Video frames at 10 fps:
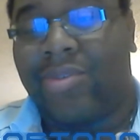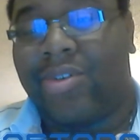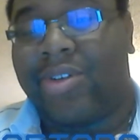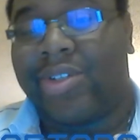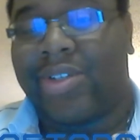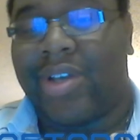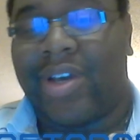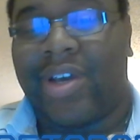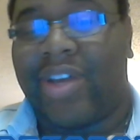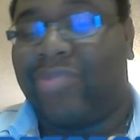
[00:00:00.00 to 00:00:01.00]
Uh, I've
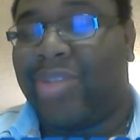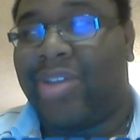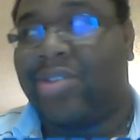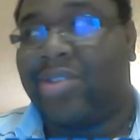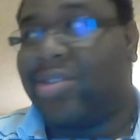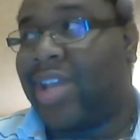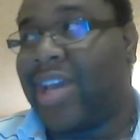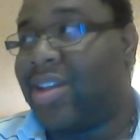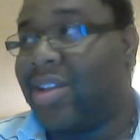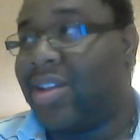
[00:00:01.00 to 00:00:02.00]
been lacking in that
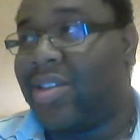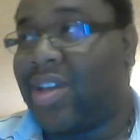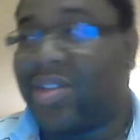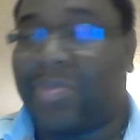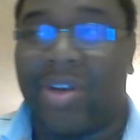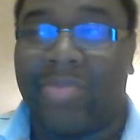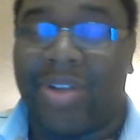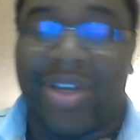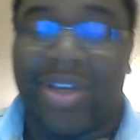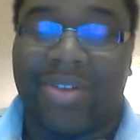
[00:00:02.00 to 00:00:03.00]
department. I know you
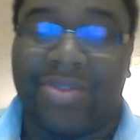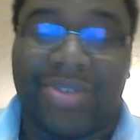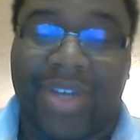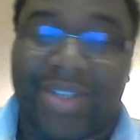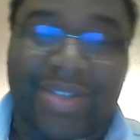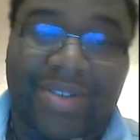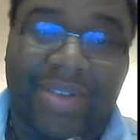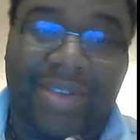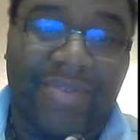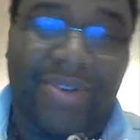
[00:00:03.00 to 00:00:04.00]
guys noticed
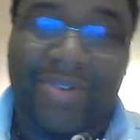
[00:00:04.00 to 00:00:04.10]
that.